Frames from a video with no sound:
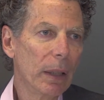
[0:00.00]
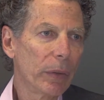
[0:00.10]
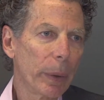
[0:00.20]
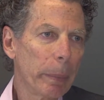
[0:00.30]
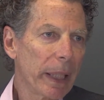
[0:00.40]

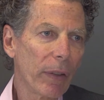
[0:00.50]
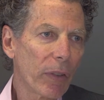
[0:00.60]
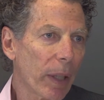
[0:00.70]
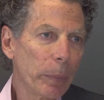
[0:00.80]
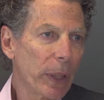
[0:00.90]
forbidden
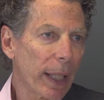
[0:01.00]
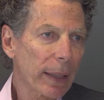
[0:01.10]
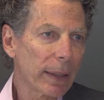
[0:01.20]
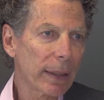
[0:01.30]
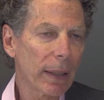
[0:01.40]

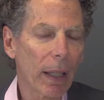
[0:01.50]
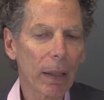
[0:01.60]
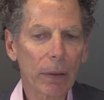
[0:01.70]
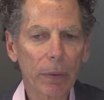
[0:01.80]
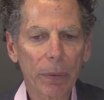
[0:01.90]
subjects
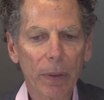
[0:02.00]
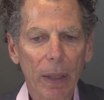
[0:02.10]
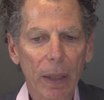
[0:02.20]
of